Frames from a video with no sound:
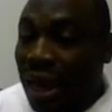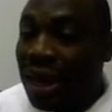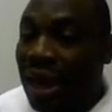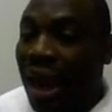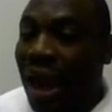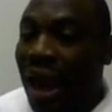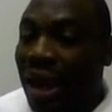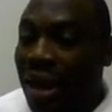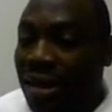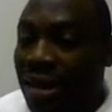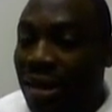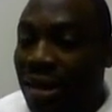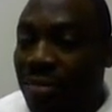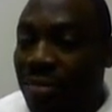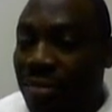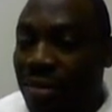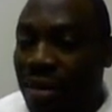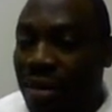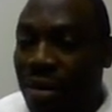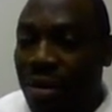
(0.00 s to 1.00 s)
I can hire
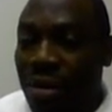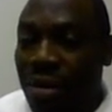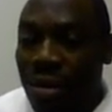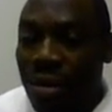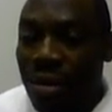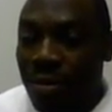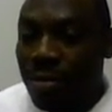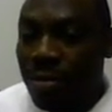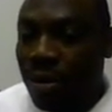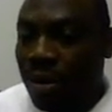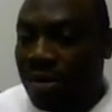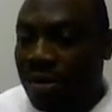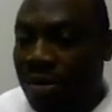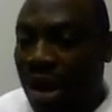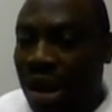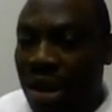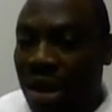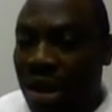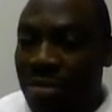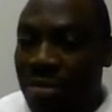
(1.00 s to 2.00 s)
them because
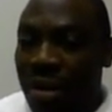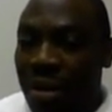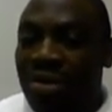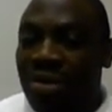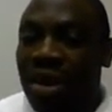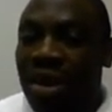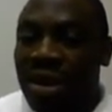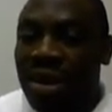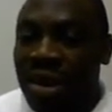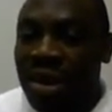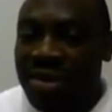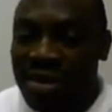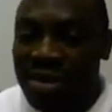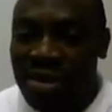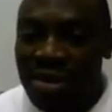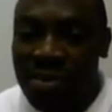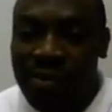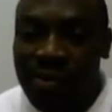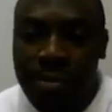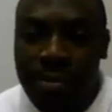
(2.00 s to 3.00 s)
they're going to be maintaining the
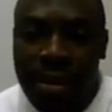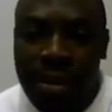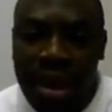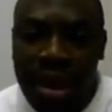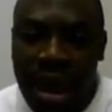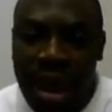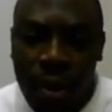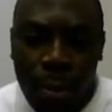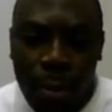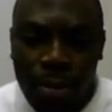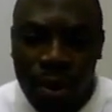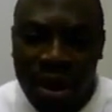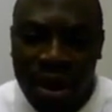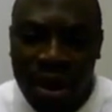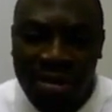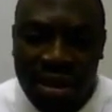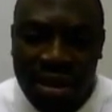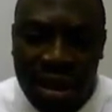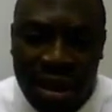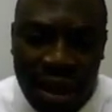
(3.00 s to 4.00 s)
system for me. I hope you
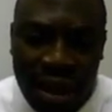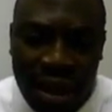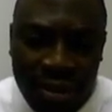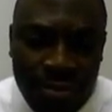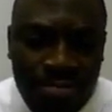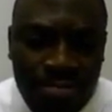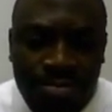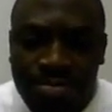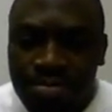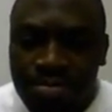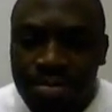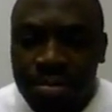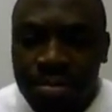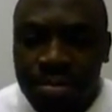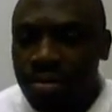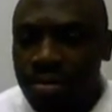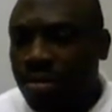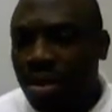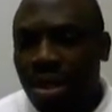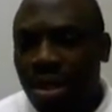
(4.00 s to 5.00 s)
understand that.
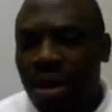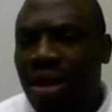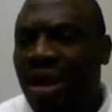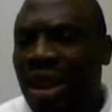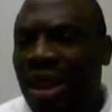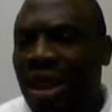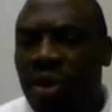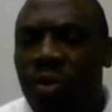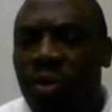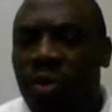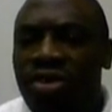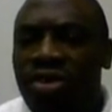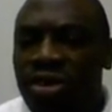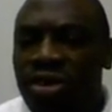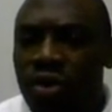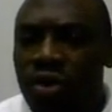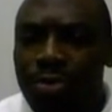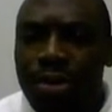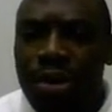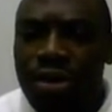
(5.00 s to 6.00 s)
And the
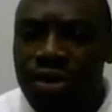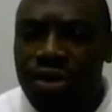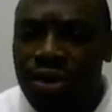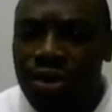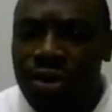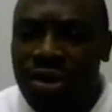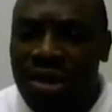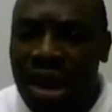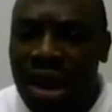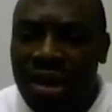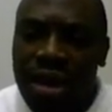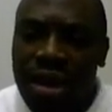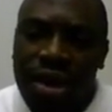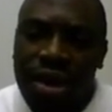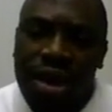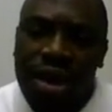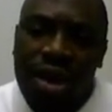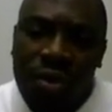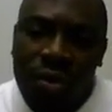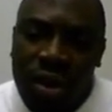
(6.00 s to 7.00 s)
question to pose to you is that
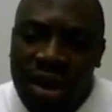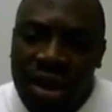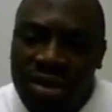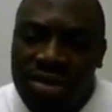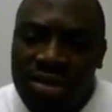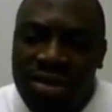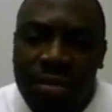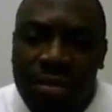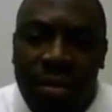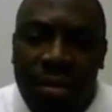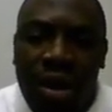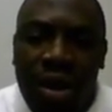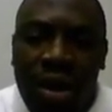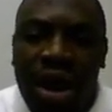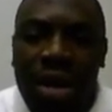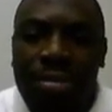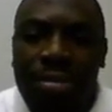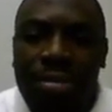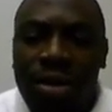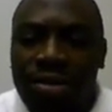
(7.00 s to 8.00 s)
which system are you
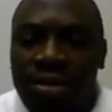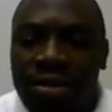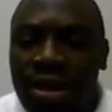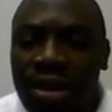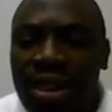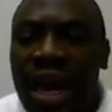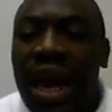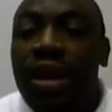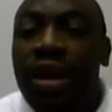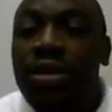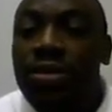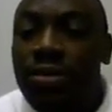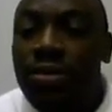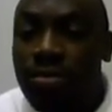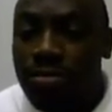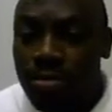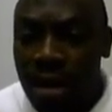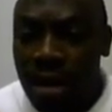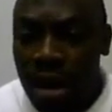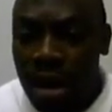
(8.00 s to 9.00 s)
going to be using then
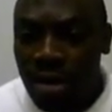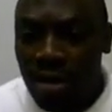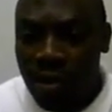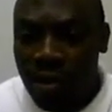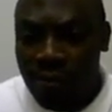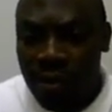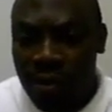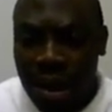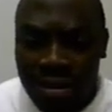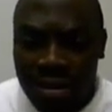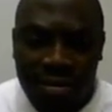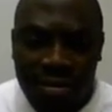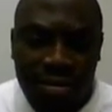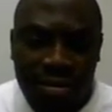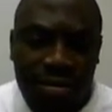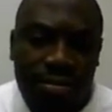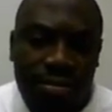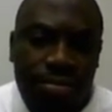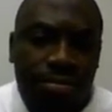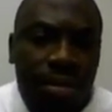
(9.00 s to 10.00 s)
to make your
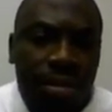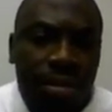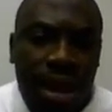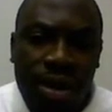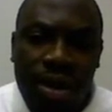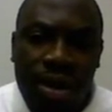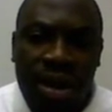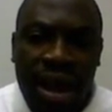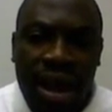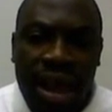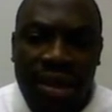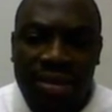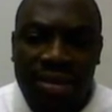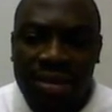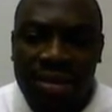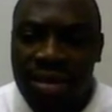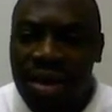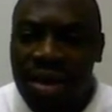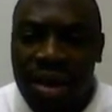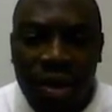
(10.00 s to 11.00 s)
first
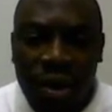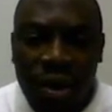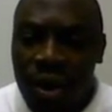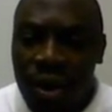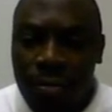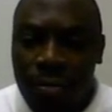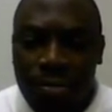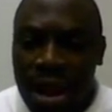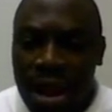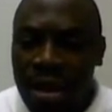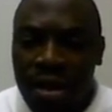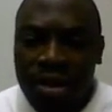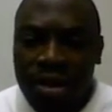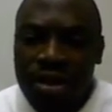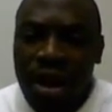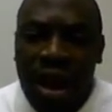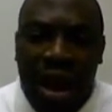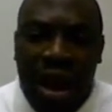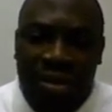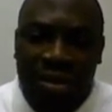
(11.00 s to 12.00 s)
$1,000,000 or $1
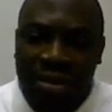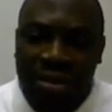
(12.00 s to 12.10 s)
million